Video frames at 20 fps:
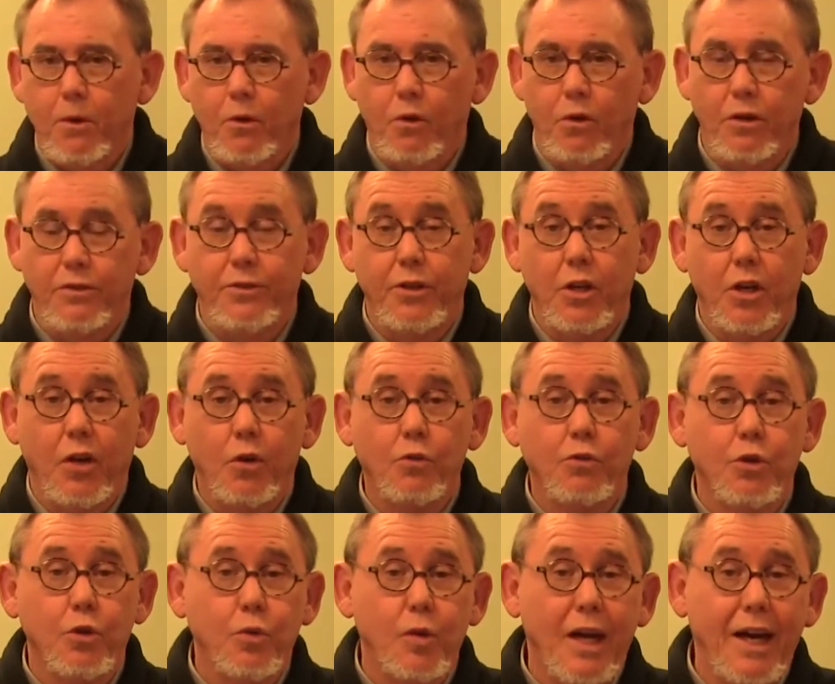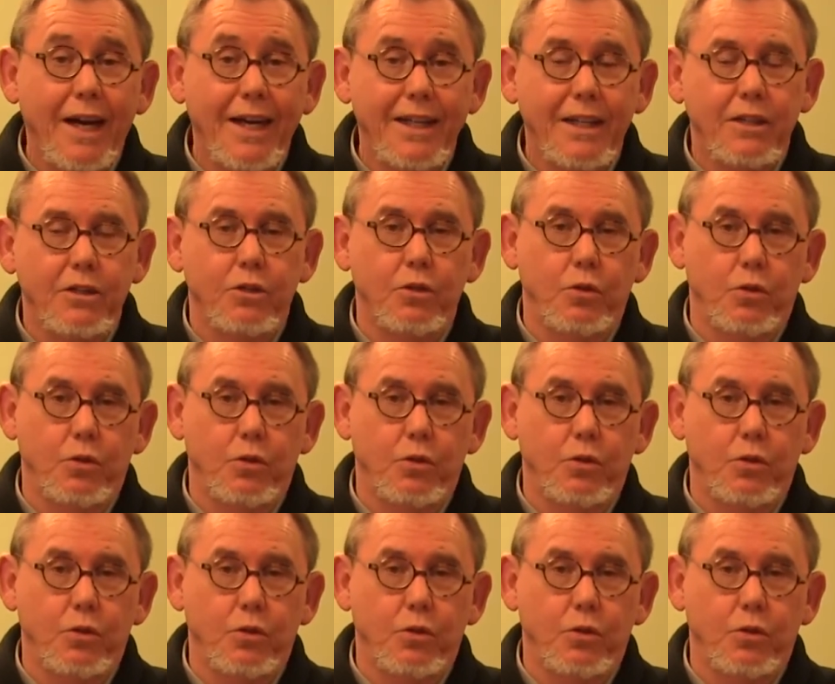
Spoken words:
or if the overriding